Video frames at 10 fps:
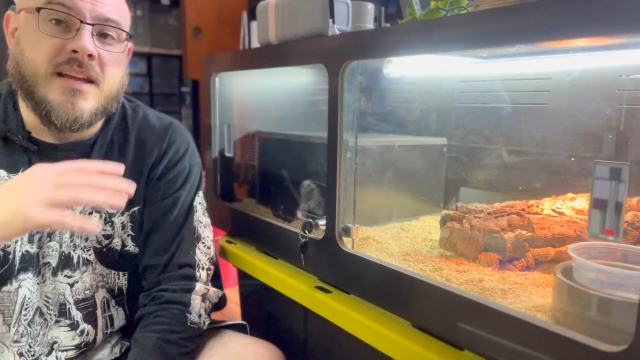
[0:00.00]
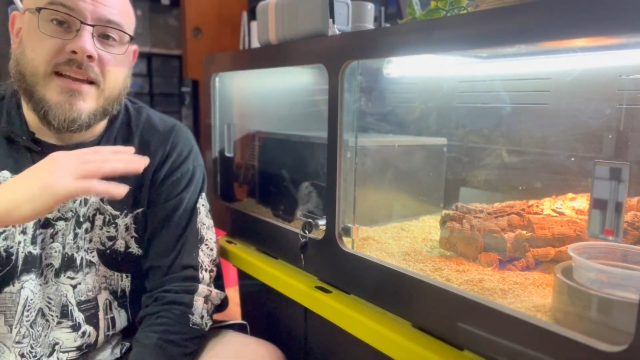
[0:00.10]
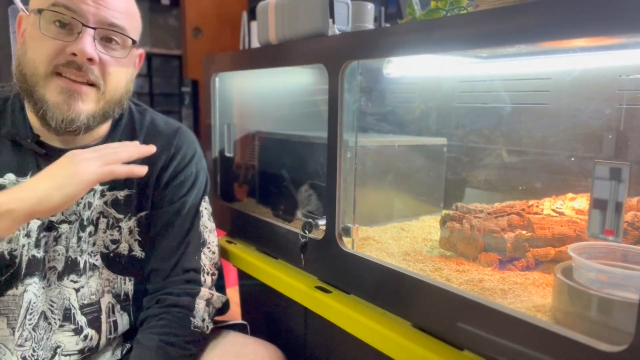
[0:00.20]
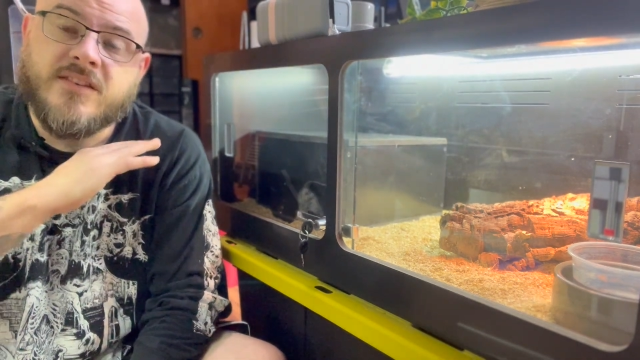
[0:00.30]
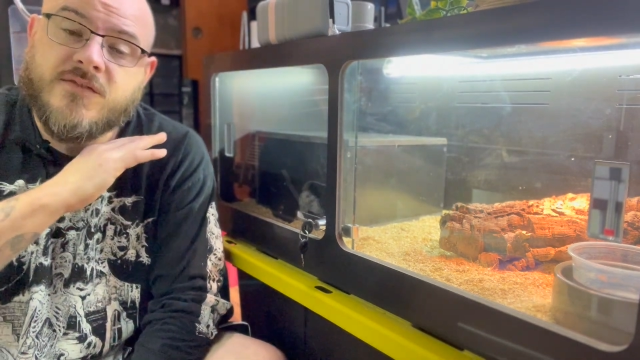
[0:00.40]

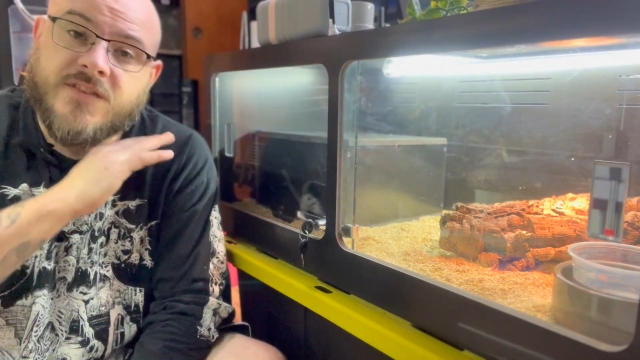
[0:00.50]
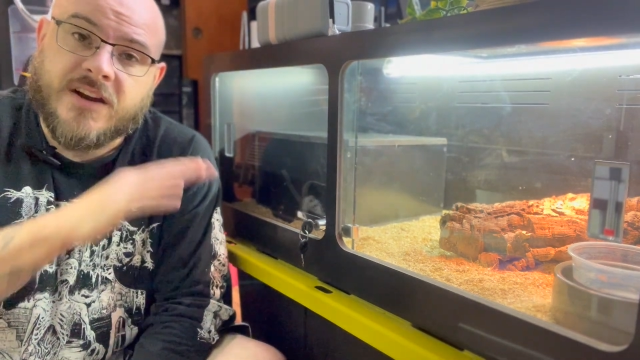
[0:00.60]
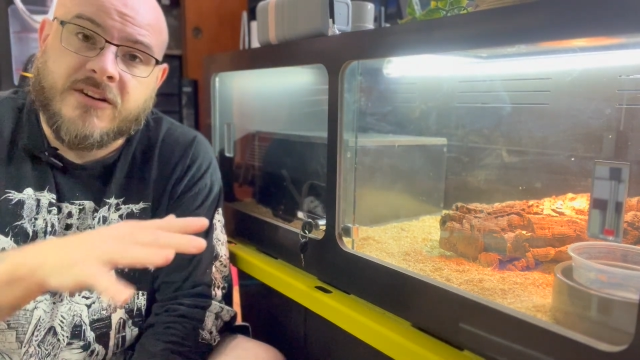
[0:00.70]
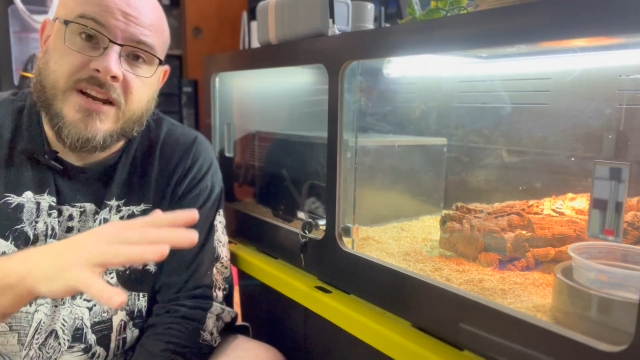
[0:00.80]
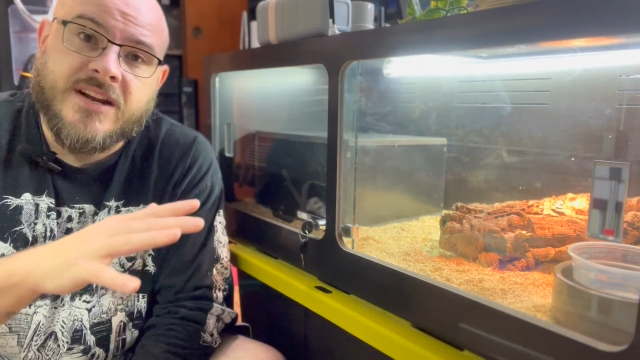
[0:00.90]
it's a
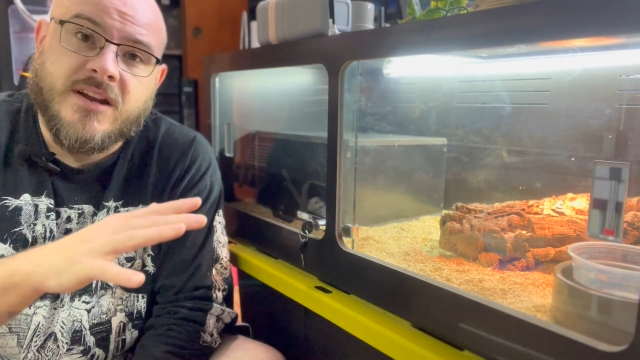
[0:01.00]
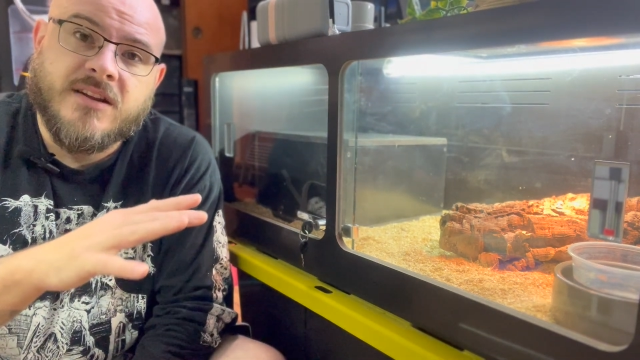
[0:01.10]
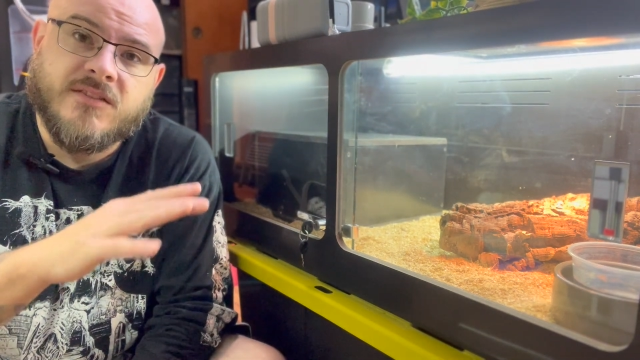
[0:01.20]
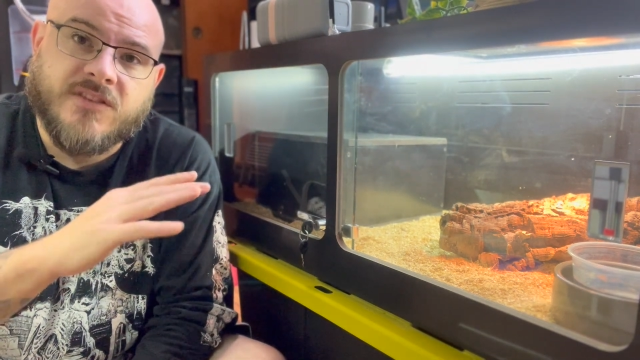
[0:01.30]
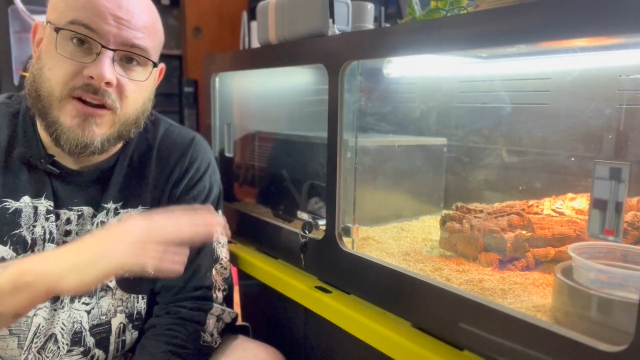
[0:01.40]
very
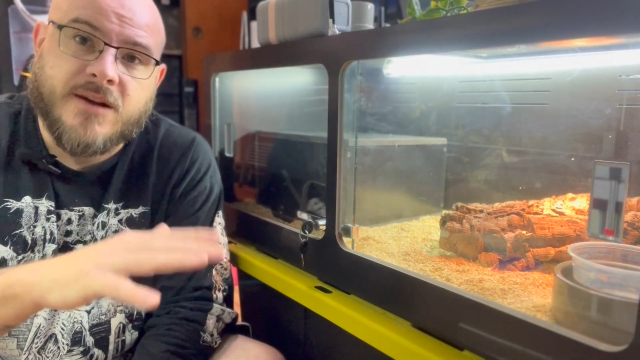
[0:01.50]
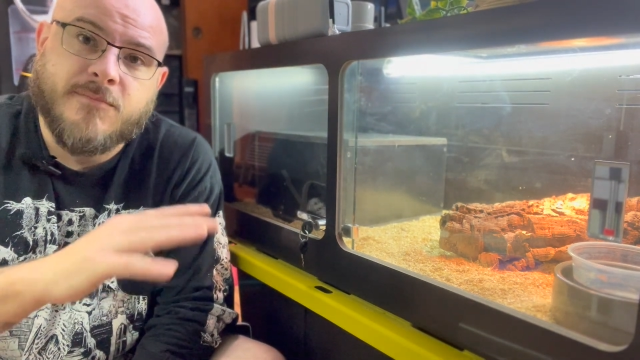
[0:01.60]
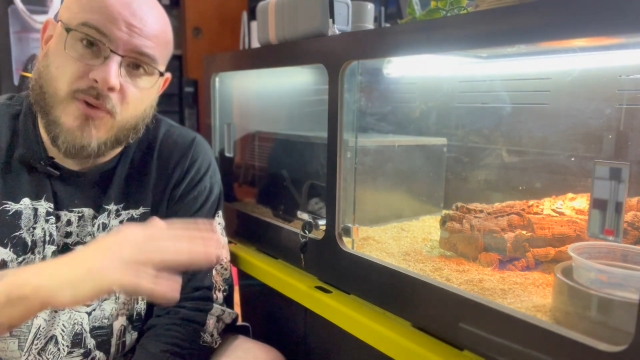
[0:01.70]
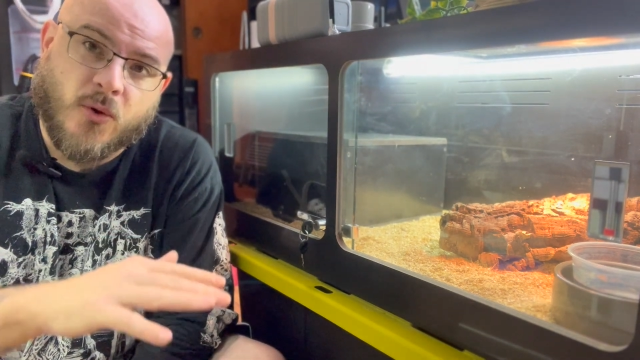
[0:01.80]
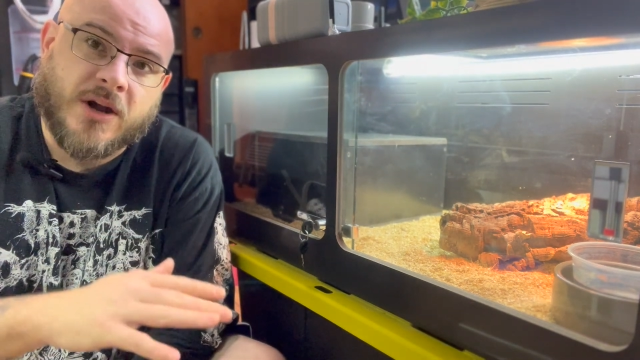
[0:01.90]

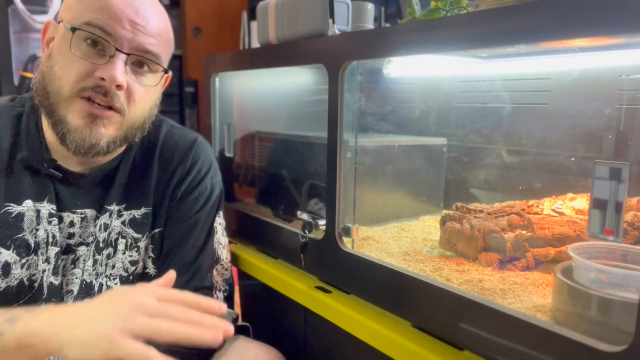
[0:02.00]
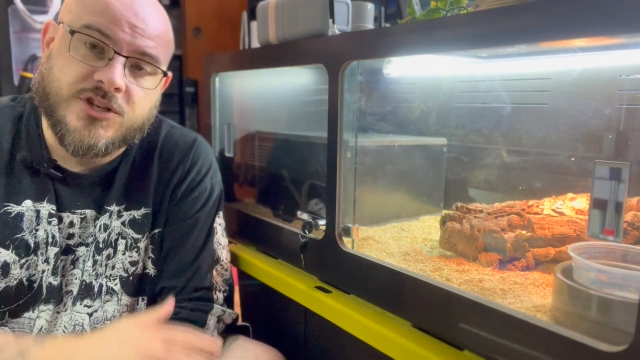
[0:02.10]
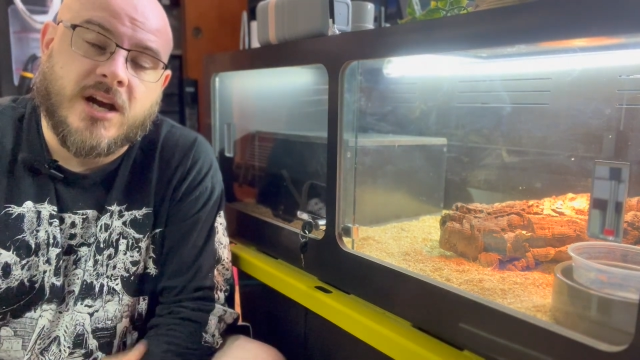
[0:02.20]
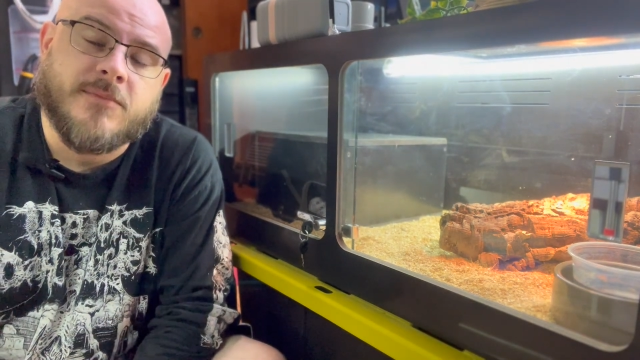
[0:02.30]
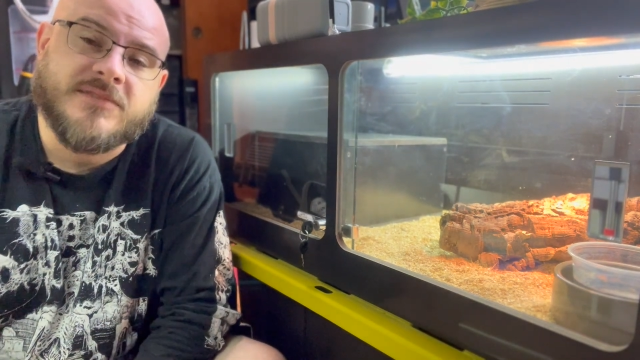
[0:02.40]
boring
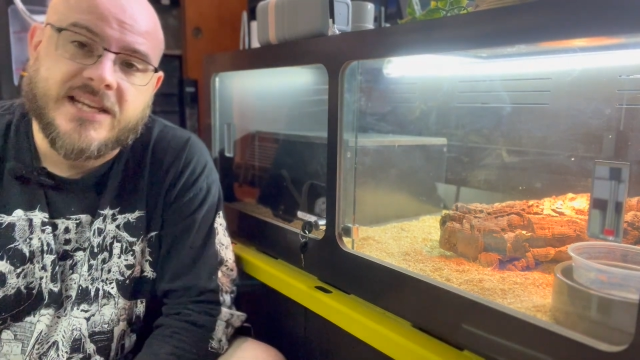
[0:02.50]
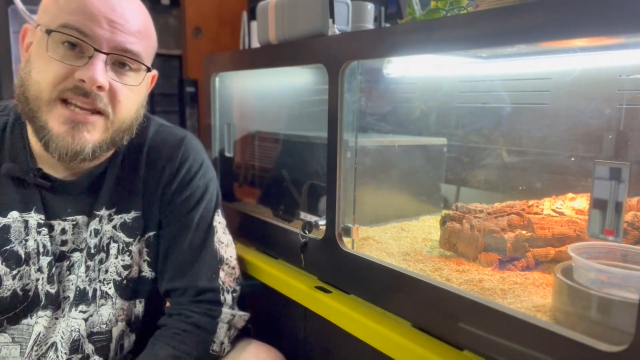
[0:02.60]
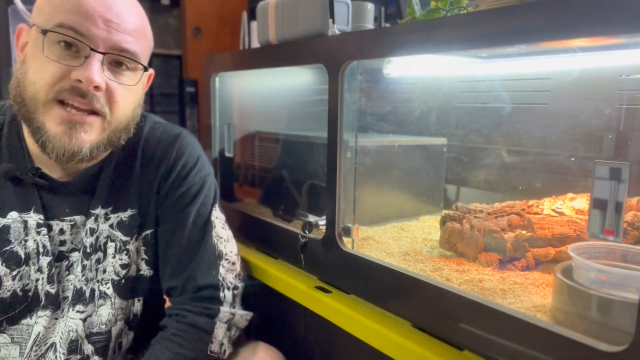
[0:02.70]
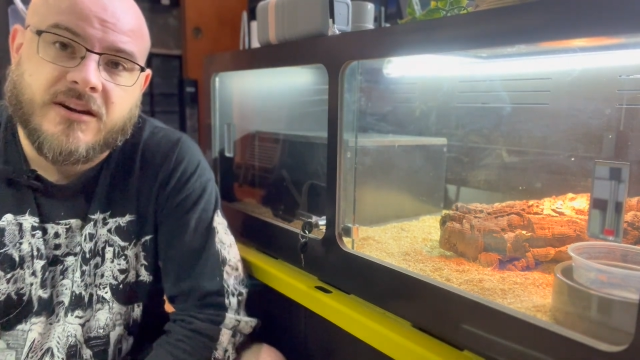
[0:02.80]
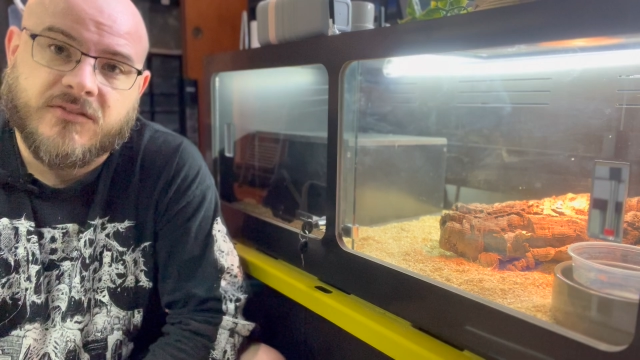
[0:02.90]
job
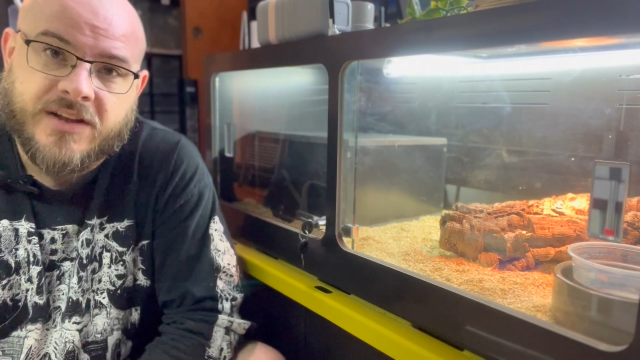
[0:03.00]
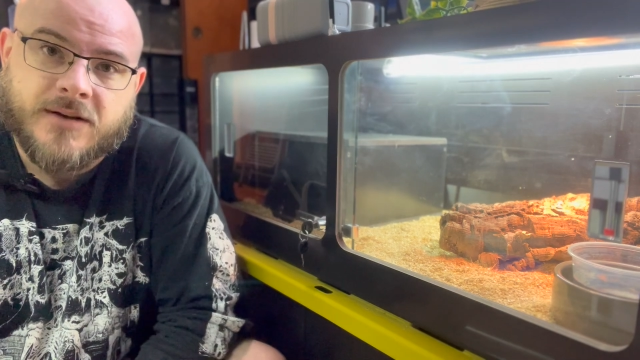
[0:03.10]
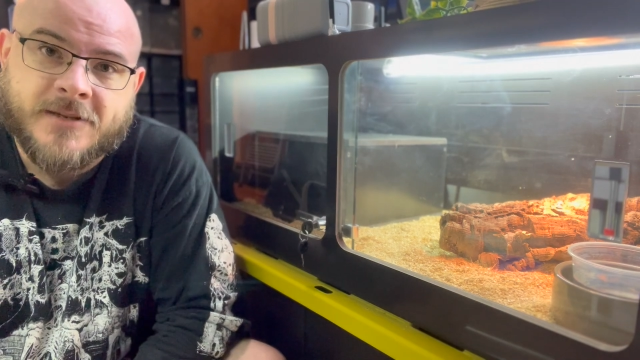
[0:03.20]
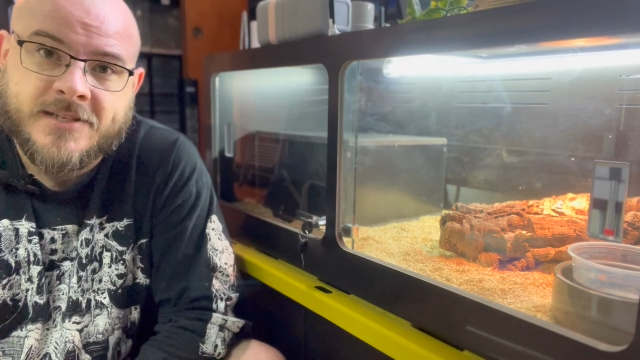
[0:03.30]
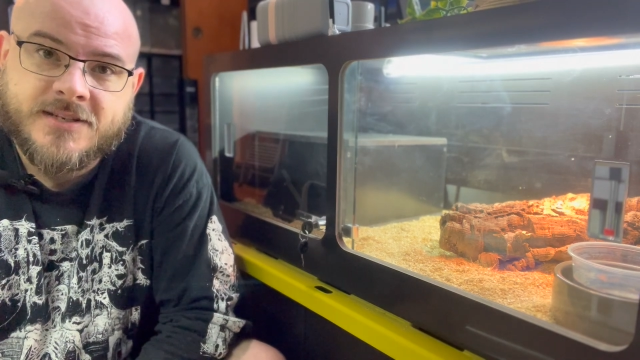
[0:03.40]
taking care of
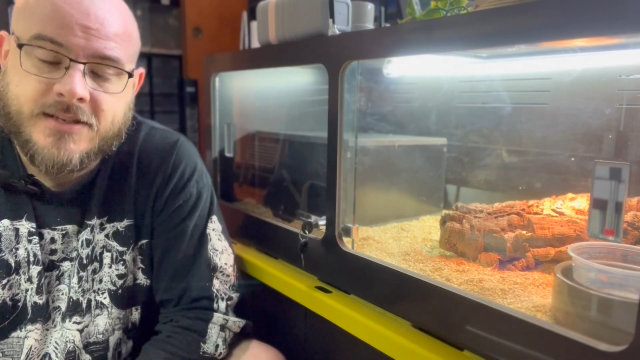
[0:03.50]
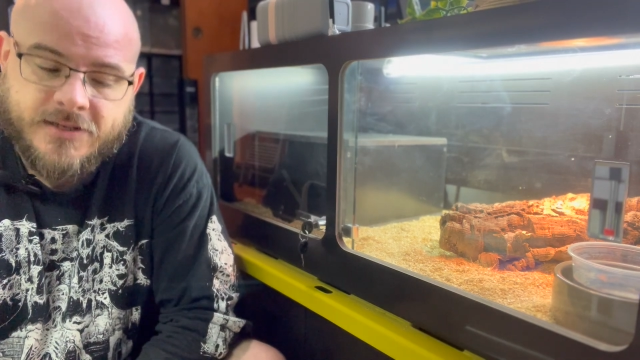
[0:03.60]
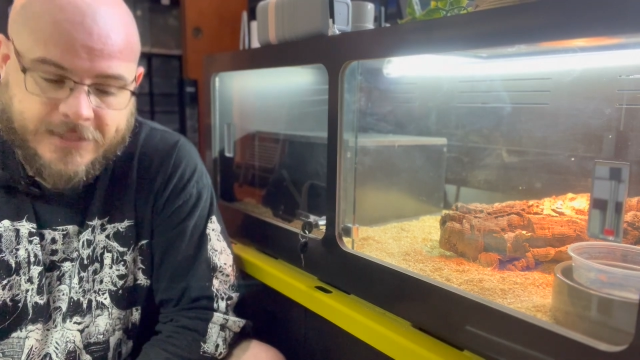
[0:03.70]
venomous.